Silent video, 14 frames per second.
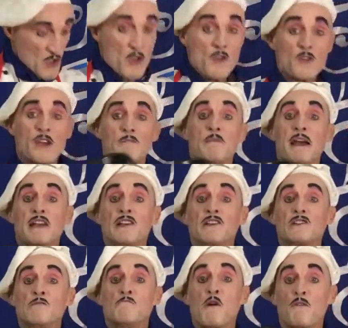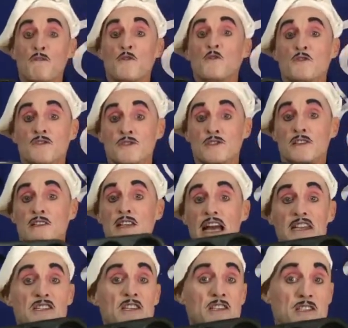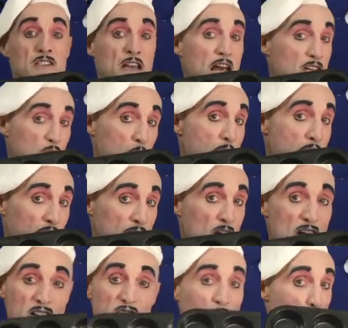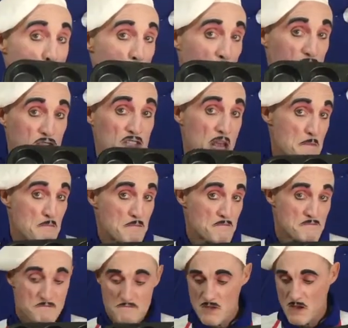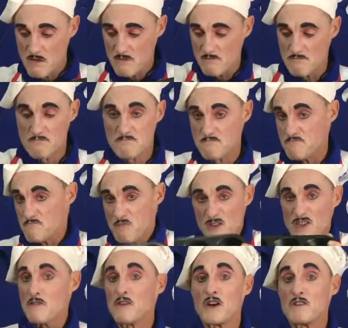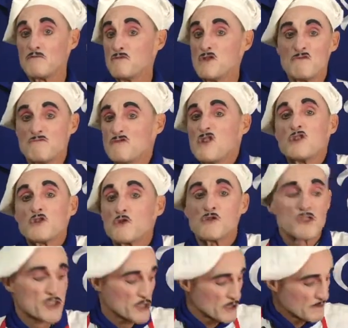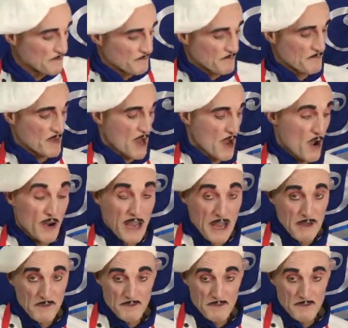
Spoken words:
you can make little muffins like this as well. It's all the same. Whatever. You choose. Okay.